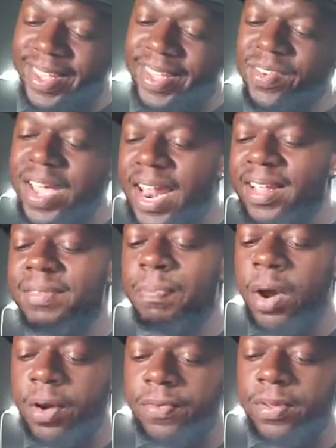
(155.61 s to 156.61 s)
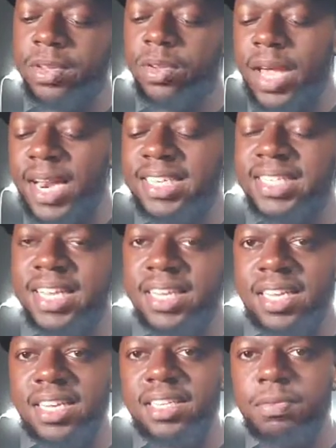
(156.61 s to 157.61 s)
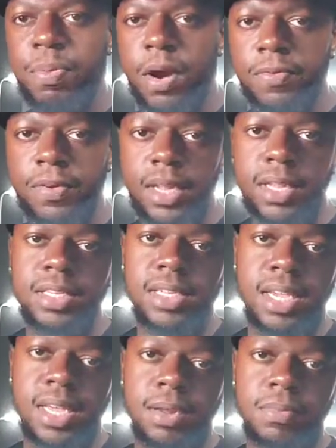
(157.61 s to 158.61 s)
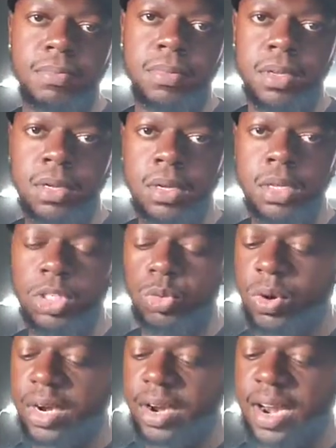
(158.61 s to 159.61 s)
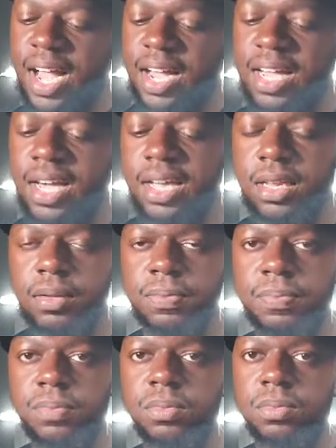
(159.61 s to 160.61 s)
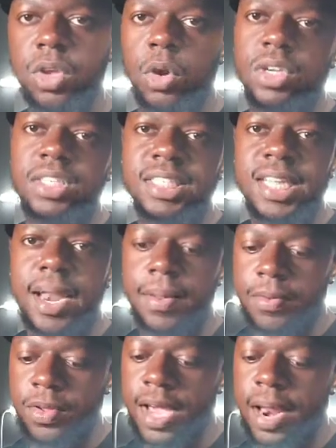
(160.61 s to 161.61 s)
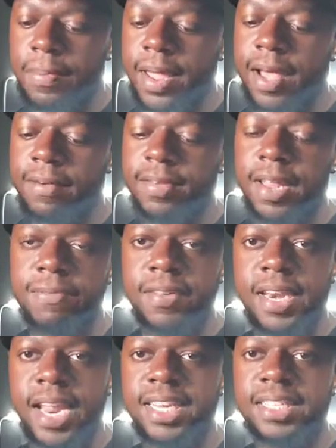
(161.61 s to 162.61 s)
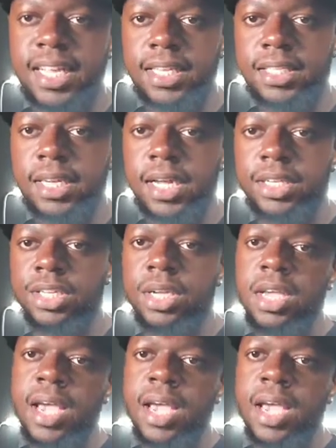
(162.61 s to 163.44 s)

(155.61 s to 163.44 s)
you gotta set these perfectly to get them to where they're not cutting, or you gotta have that finesse, that touch.